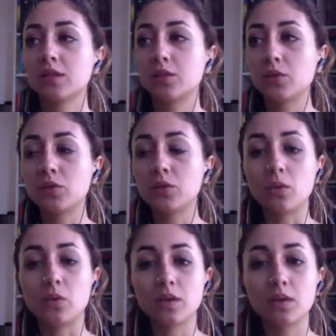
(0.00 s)

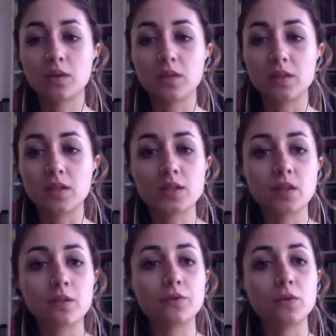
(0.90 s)
to these
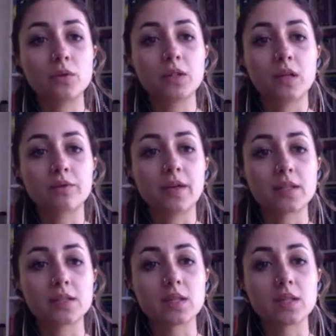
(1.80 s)
unfolding events